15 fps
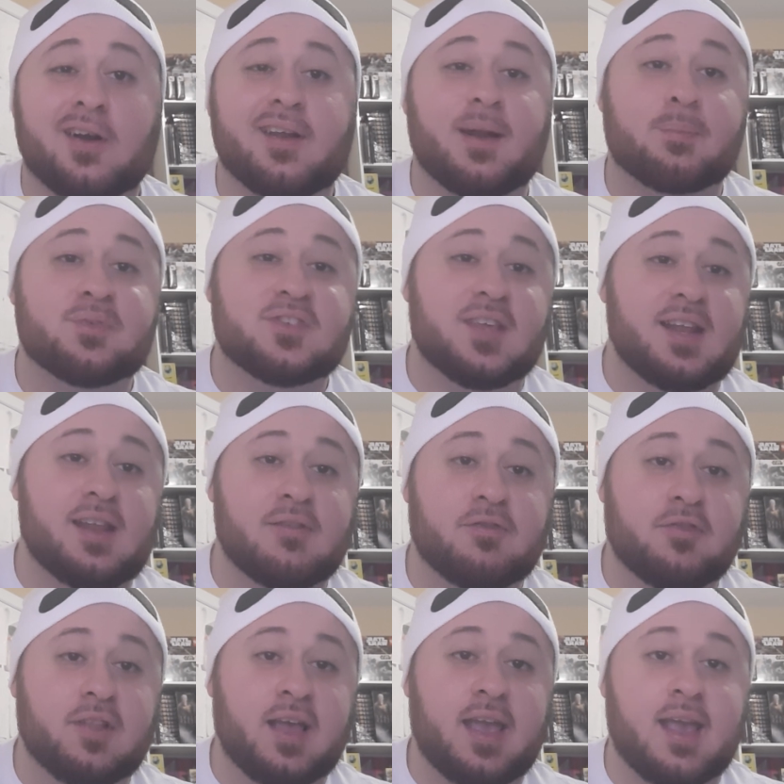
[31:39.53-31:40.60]
and Obsidian
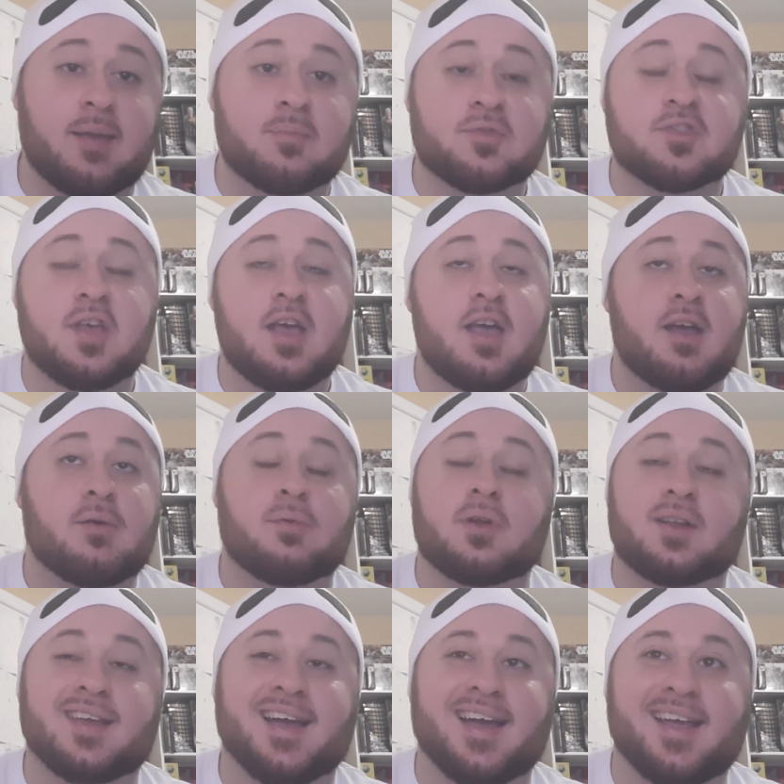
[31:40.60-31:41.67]
Flames
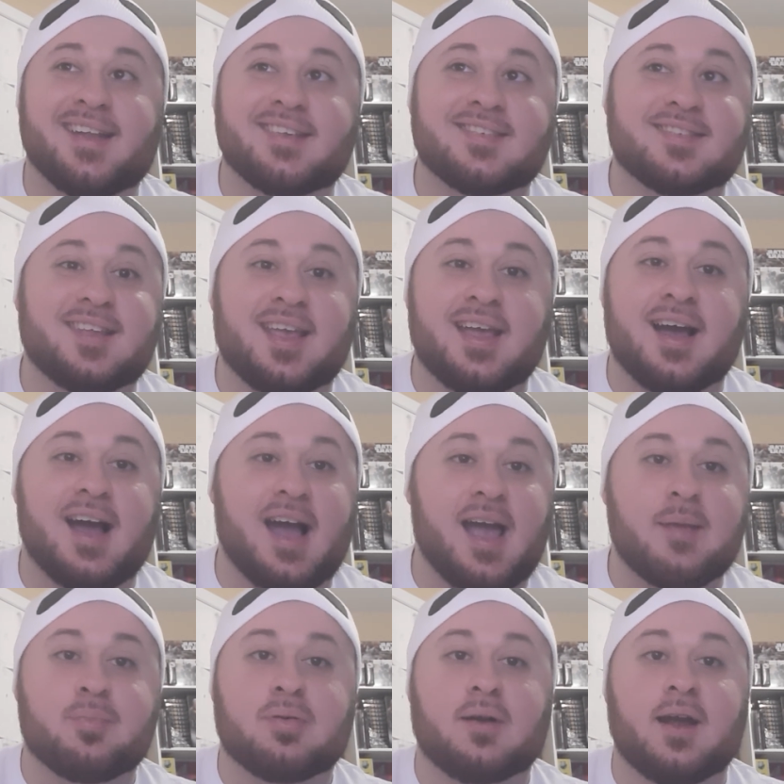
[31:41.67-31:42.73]
would kind of stay a
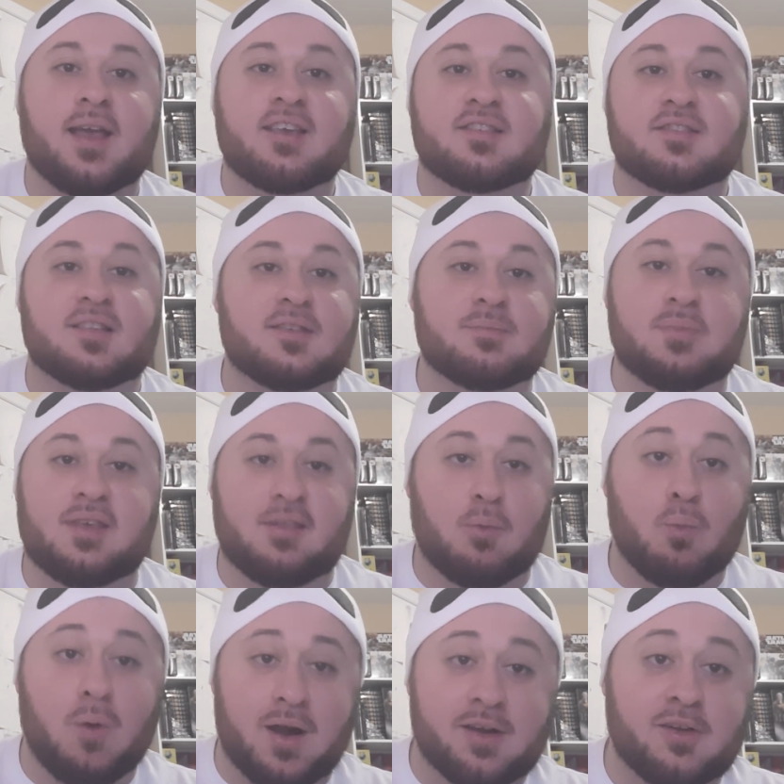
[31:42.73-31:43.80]
high price and be the
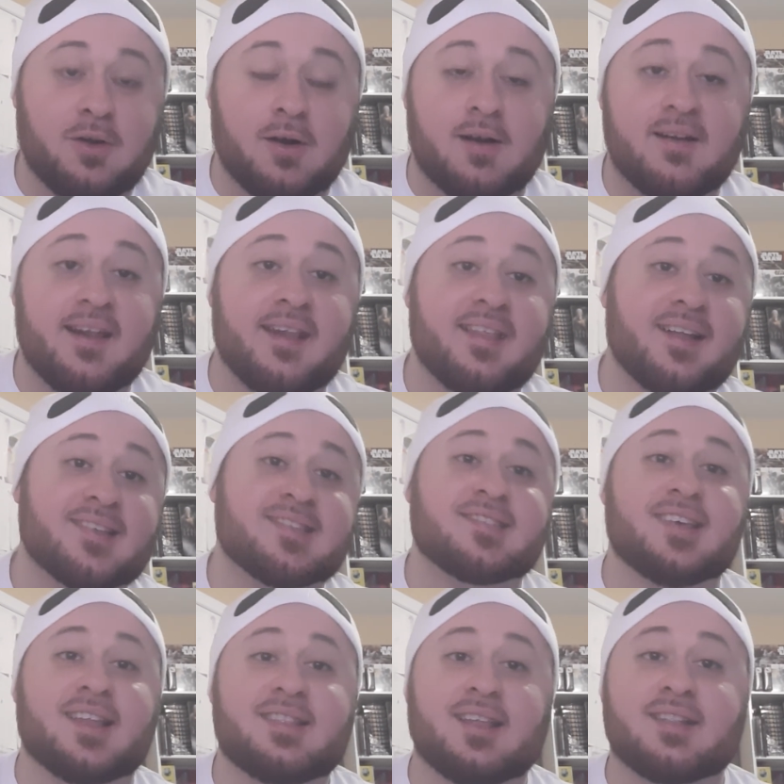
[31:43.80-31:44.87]
one card out of that
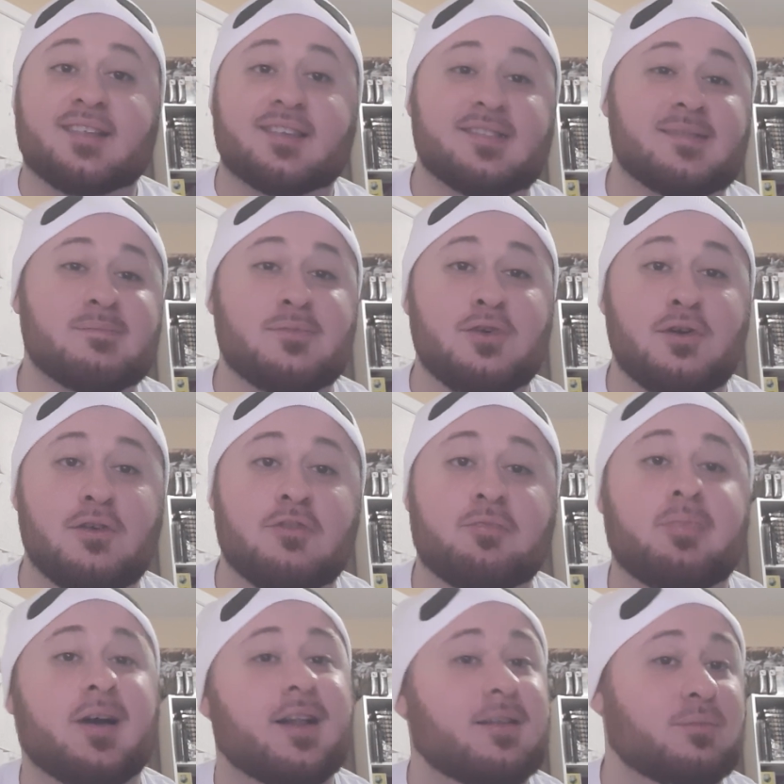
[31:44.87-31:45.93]
set that doesn't move,
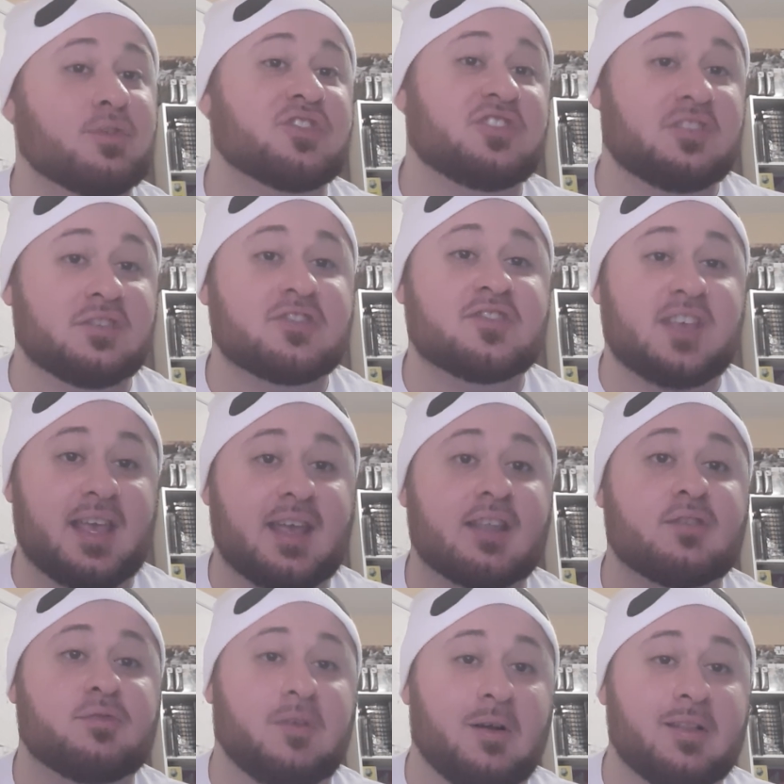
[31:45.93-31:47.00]
but we're still seeing
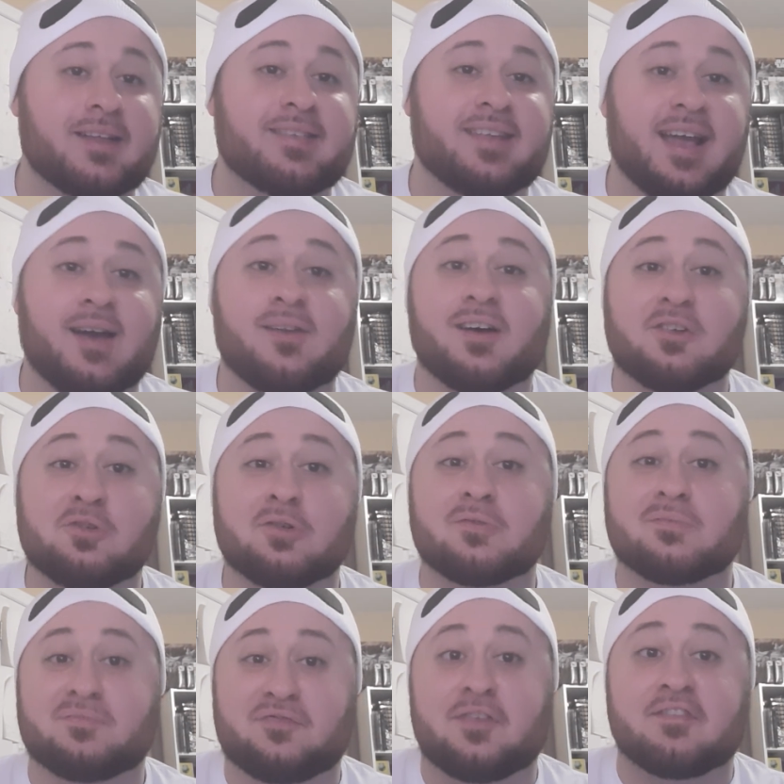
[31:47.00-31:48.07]
it's falling down under
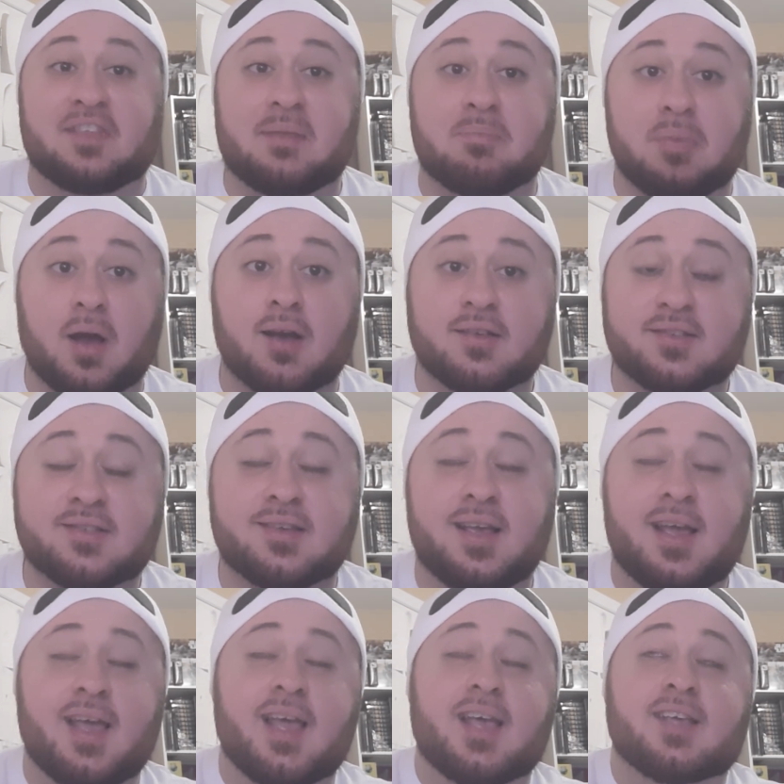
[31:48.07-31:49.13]
$50.
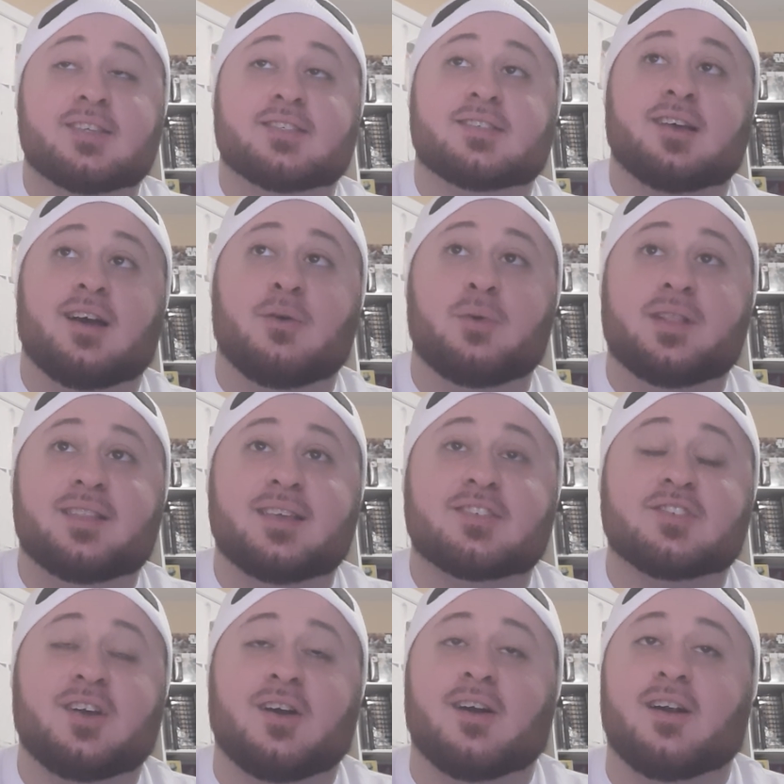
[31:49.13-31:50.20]
So with
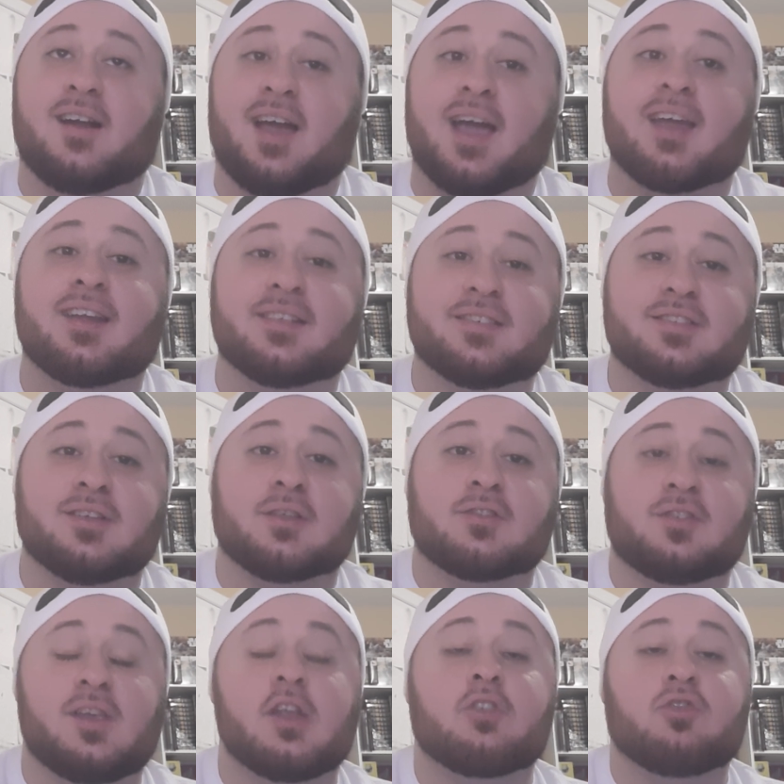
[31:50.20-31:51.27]
this card, I can still
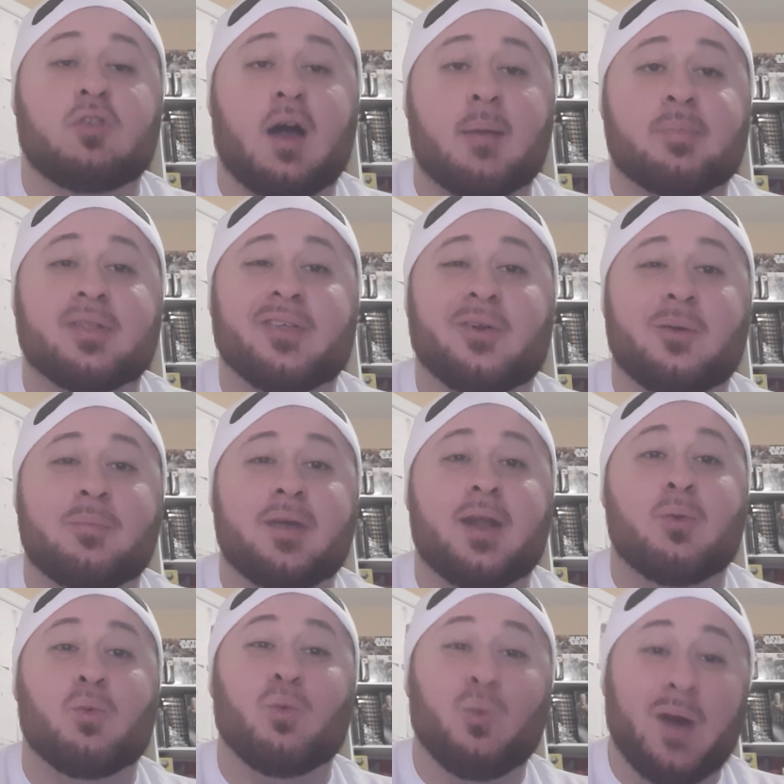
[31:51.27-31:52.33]
see it drop a little bit.
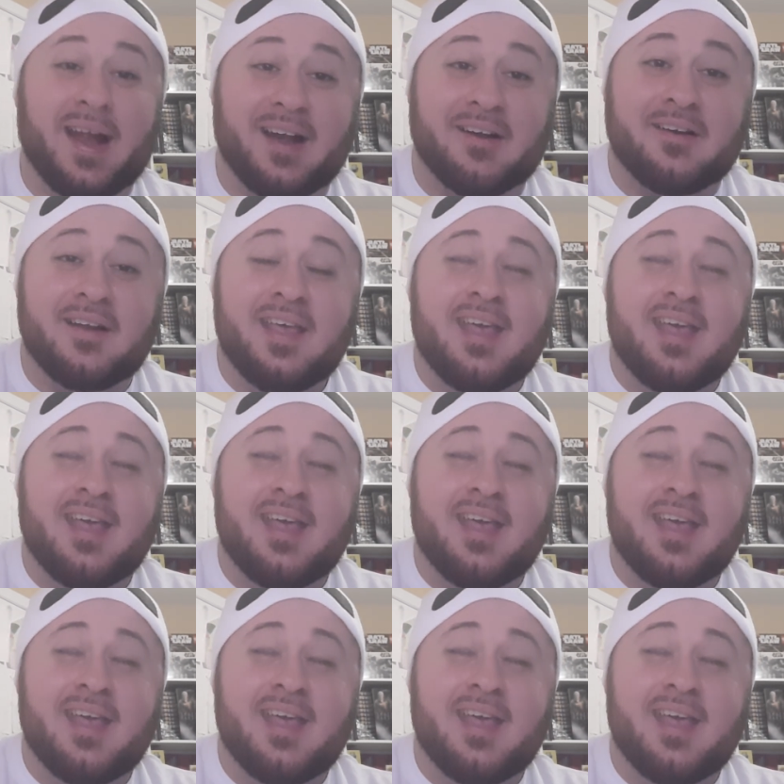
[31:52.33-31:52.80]
Where?